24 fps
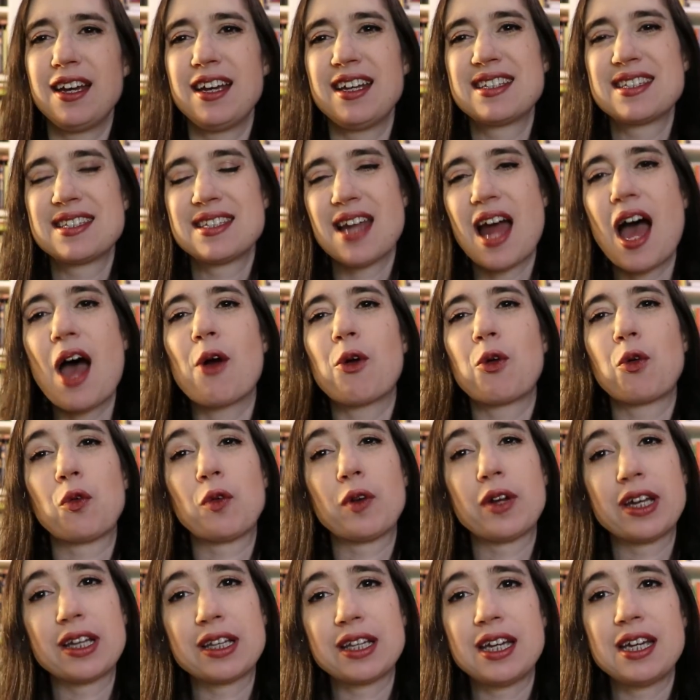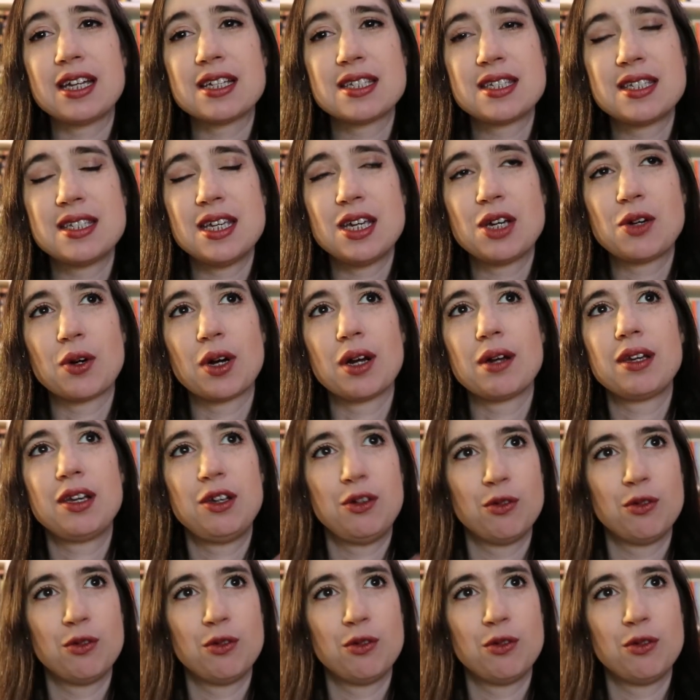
It's not really a secret.